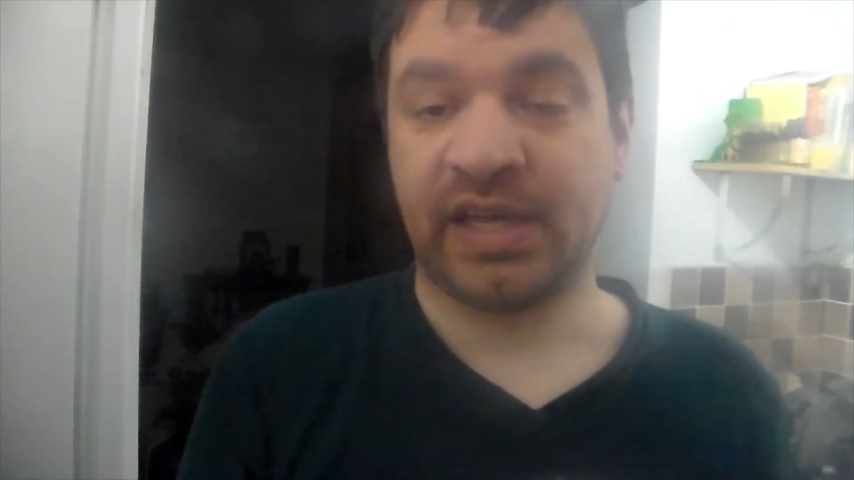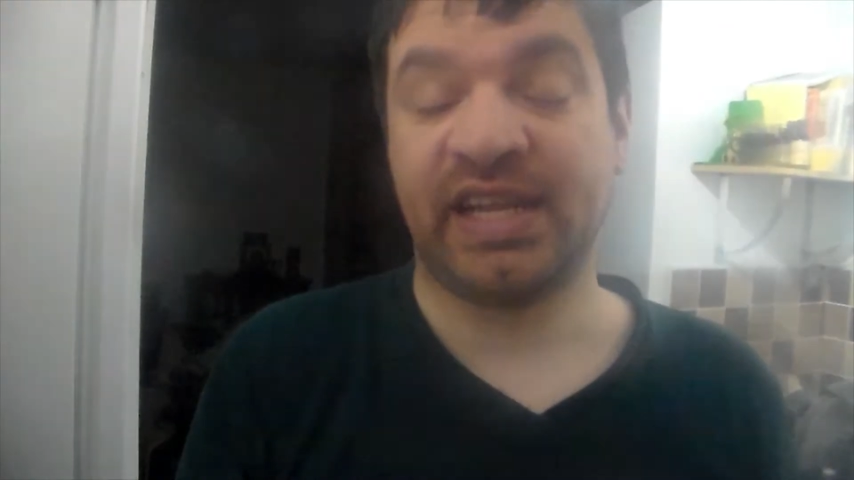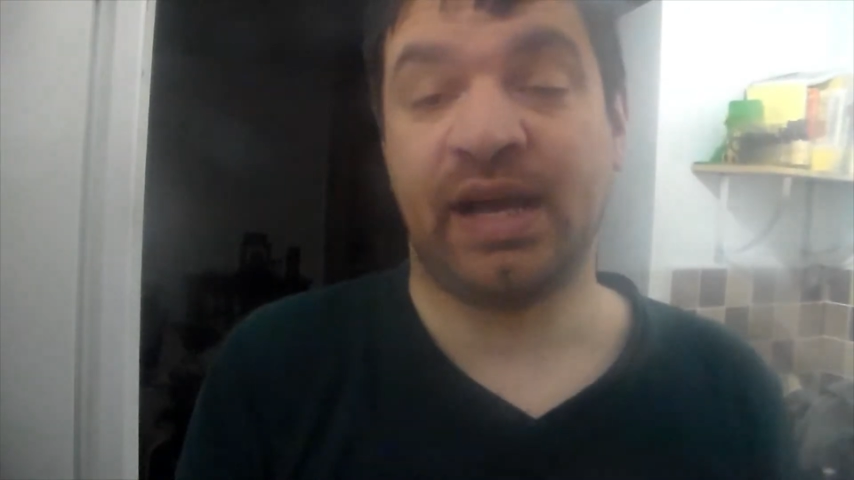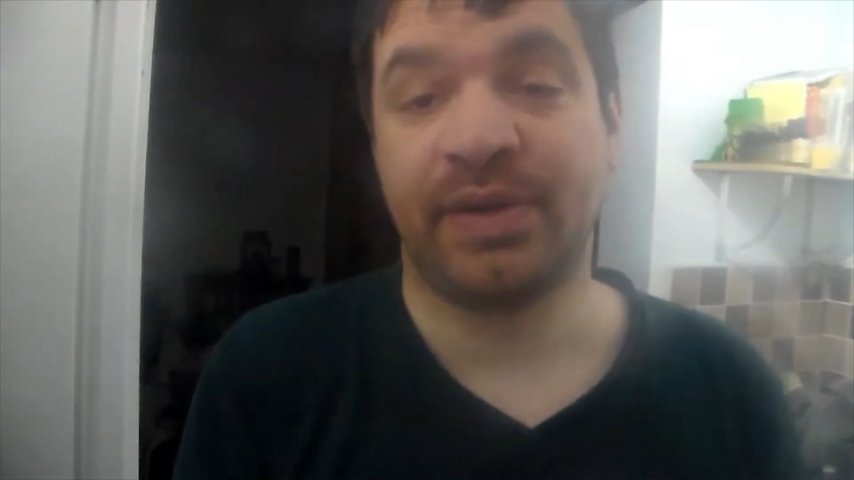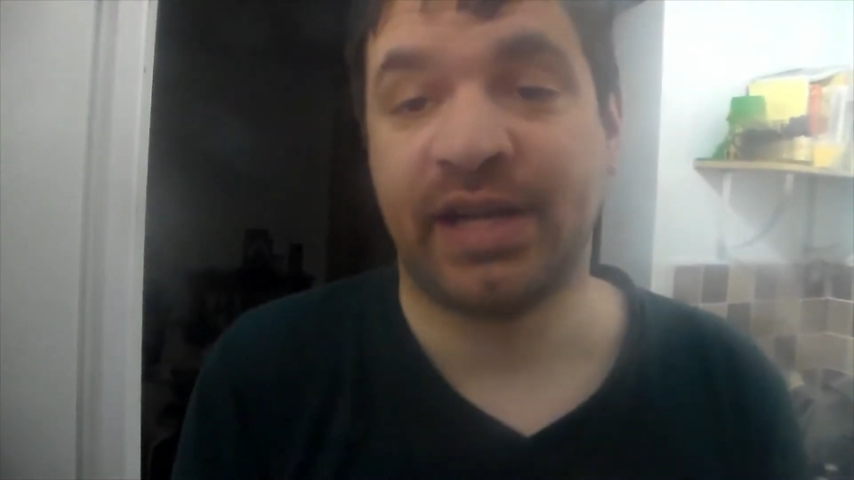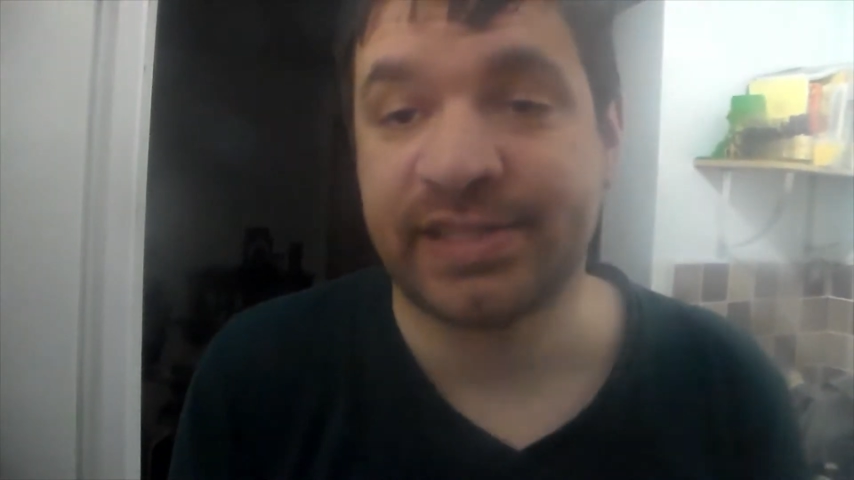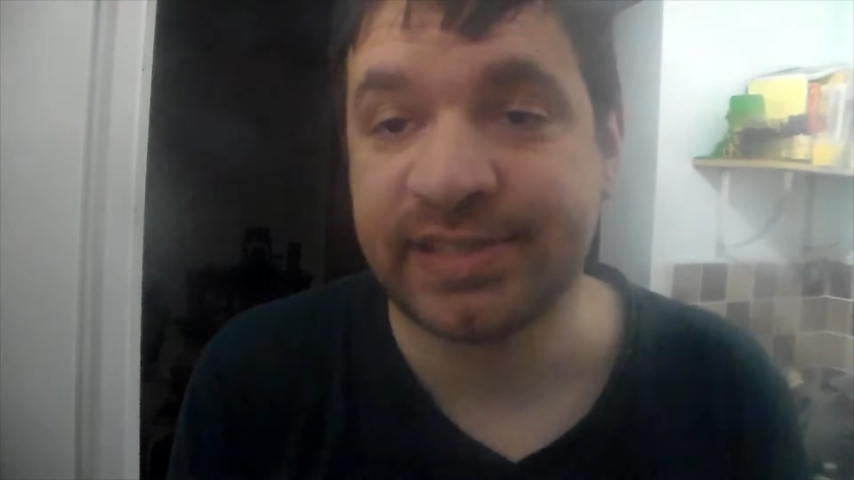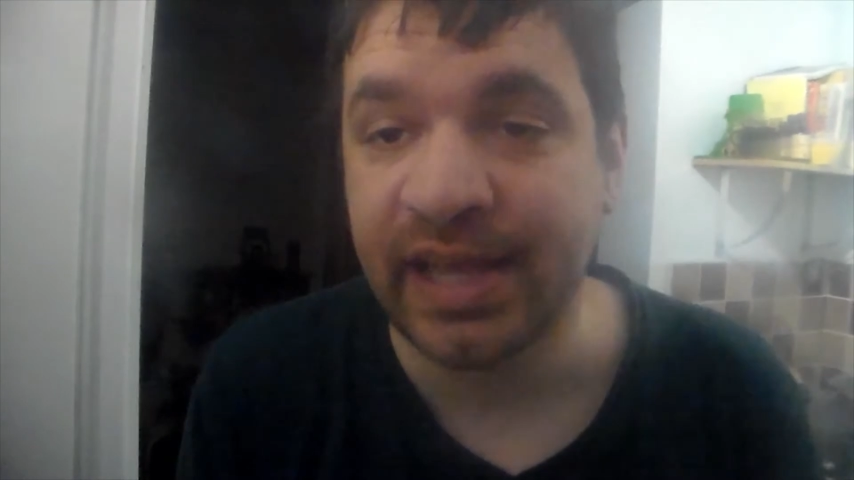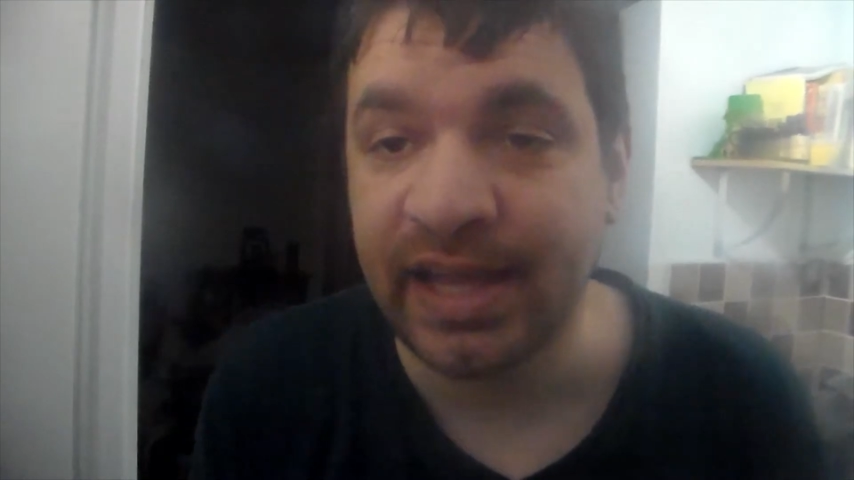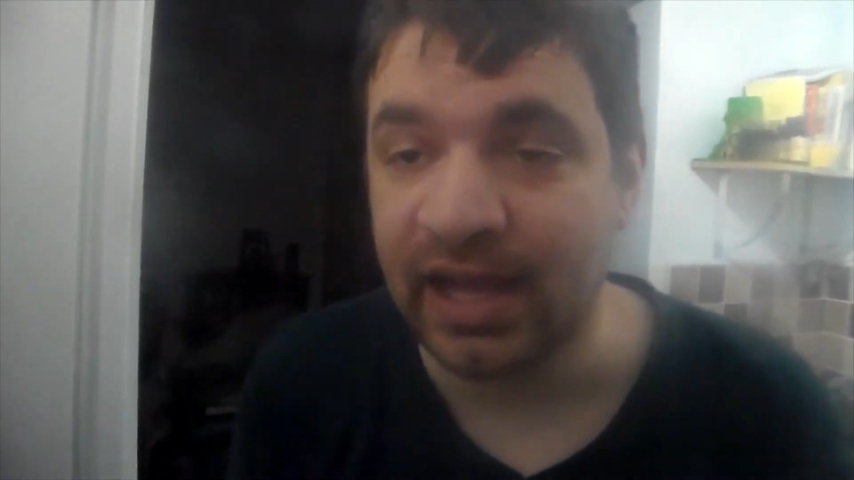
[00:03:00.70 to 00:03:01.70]
Now, when I
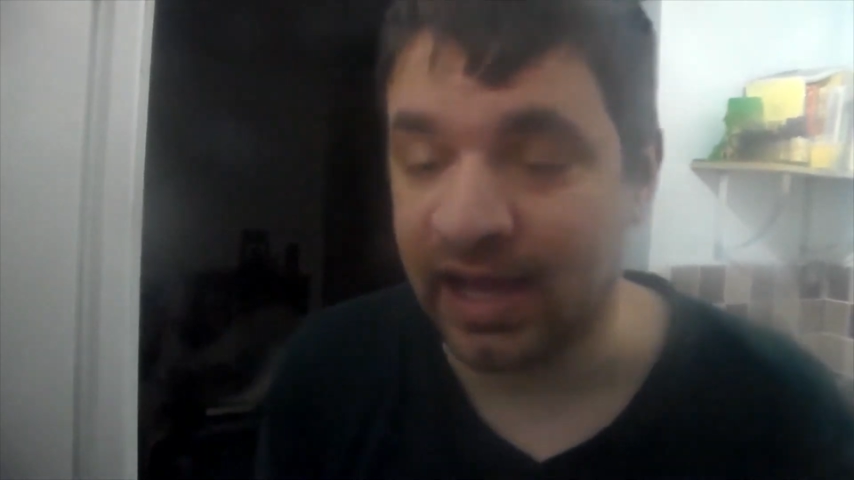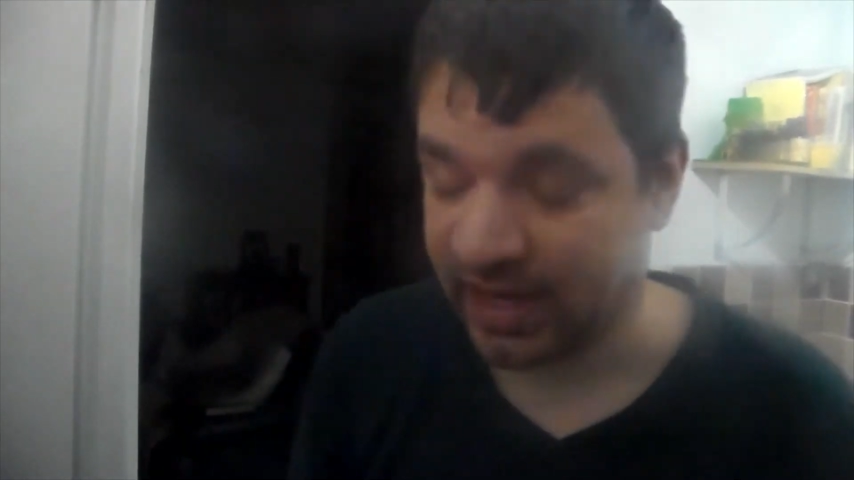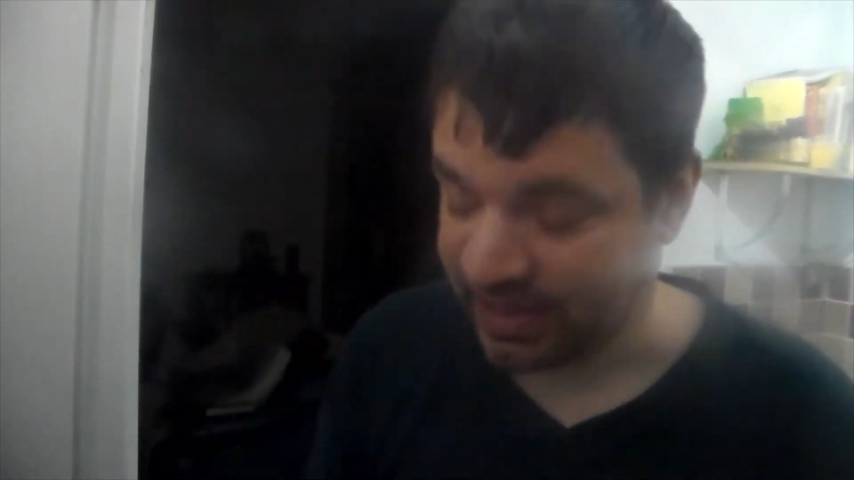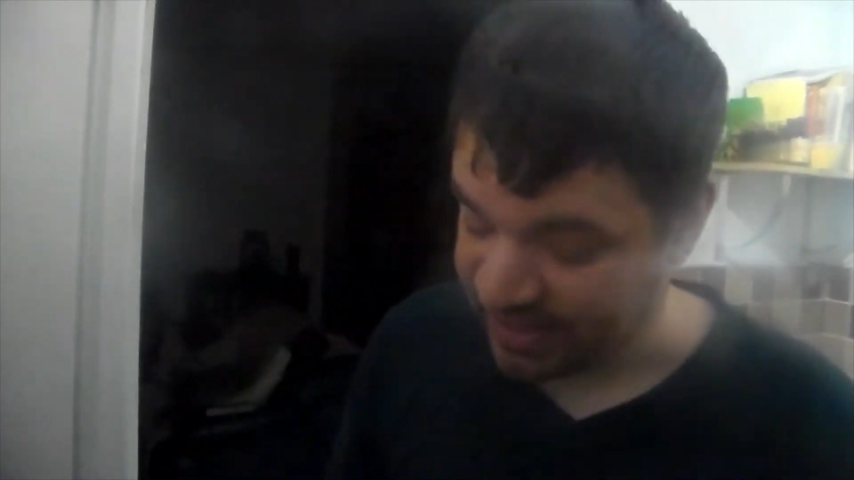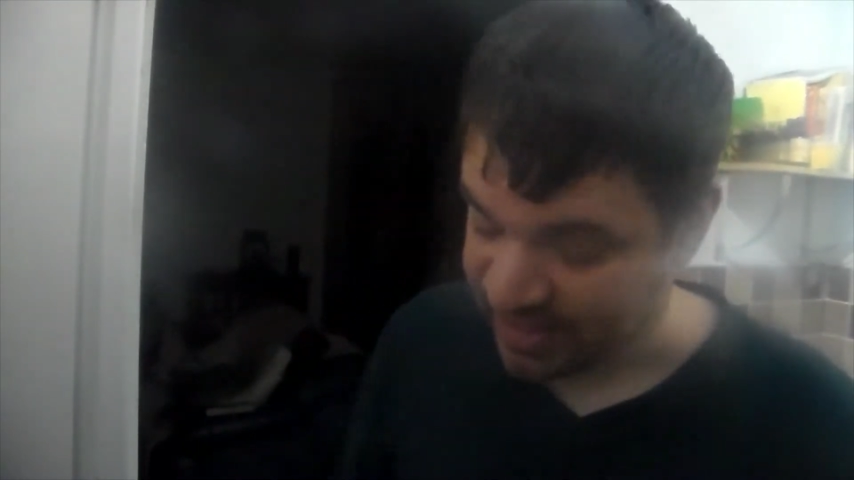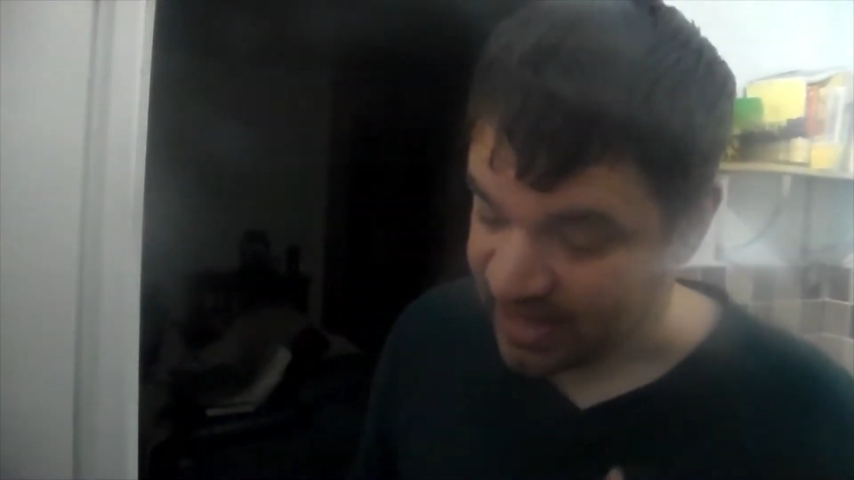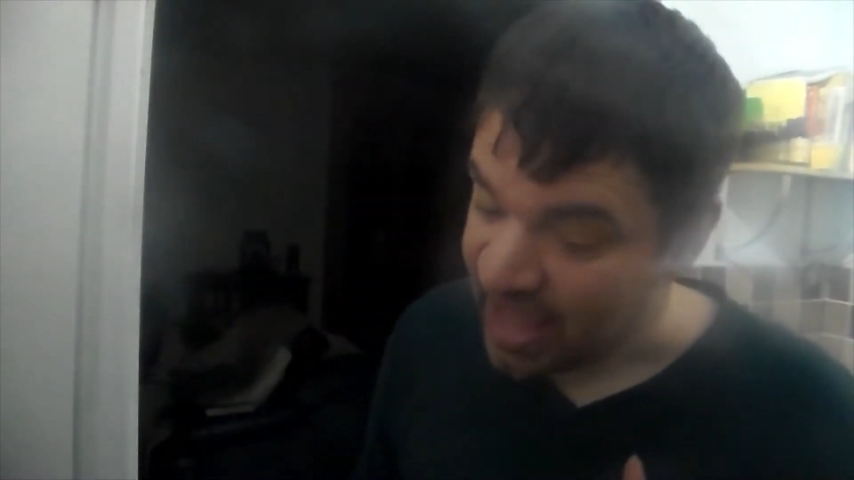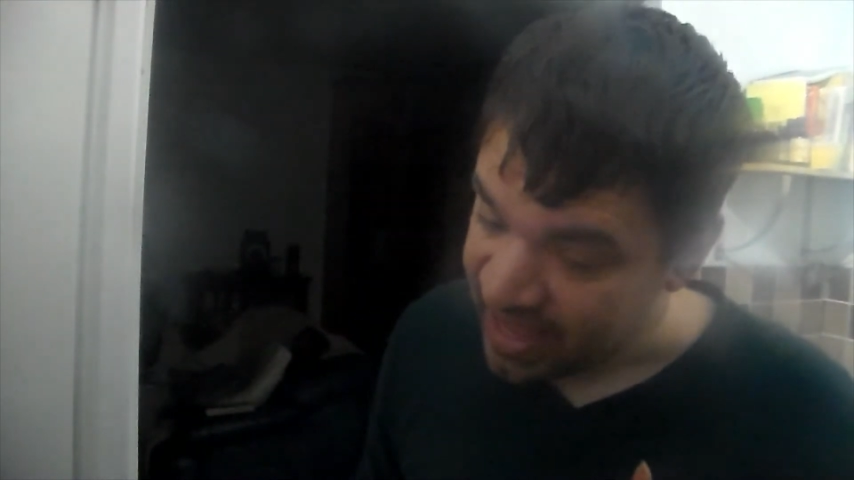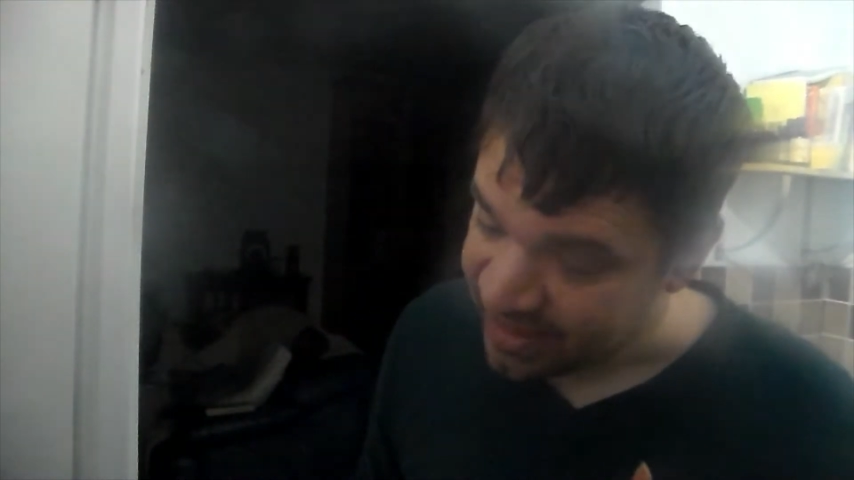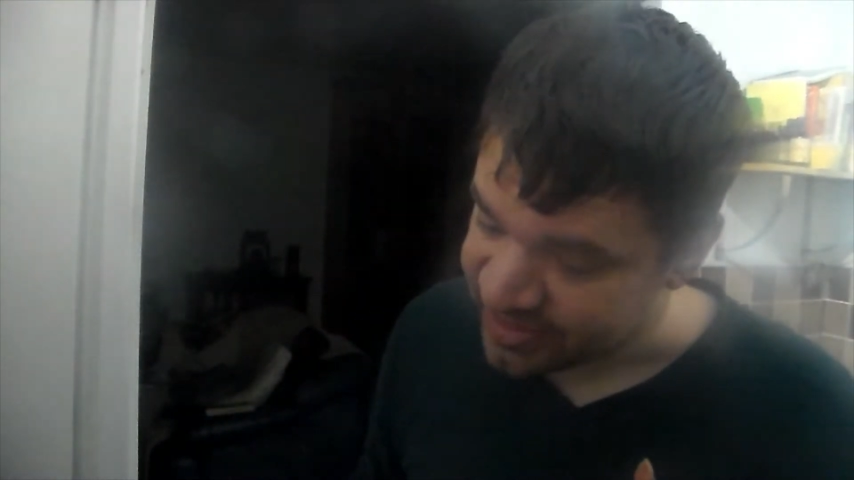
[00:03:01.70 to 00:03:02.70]
say I need
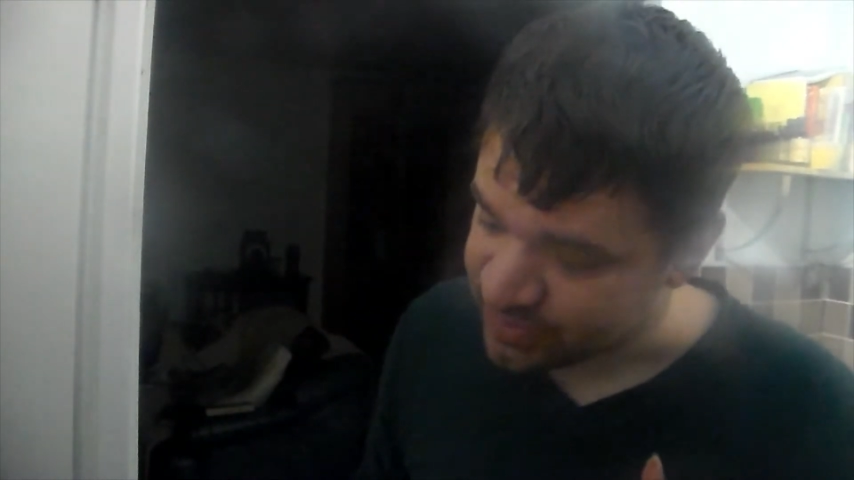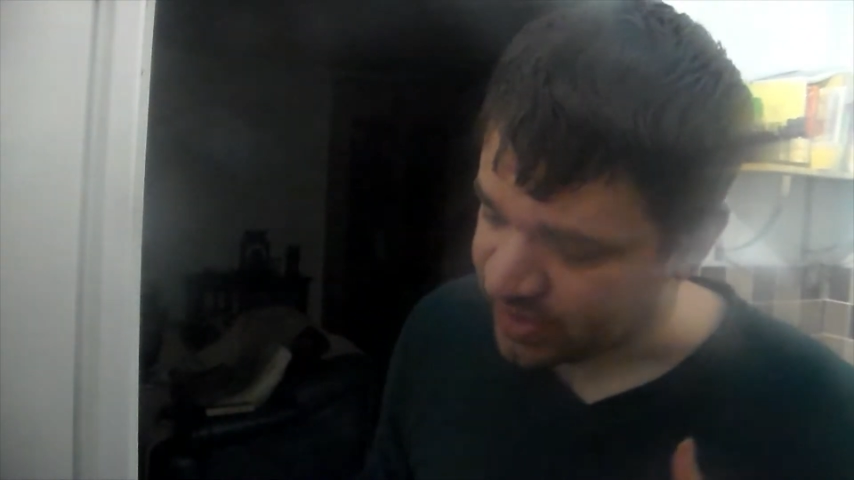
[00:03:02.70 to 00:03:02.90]
eggs,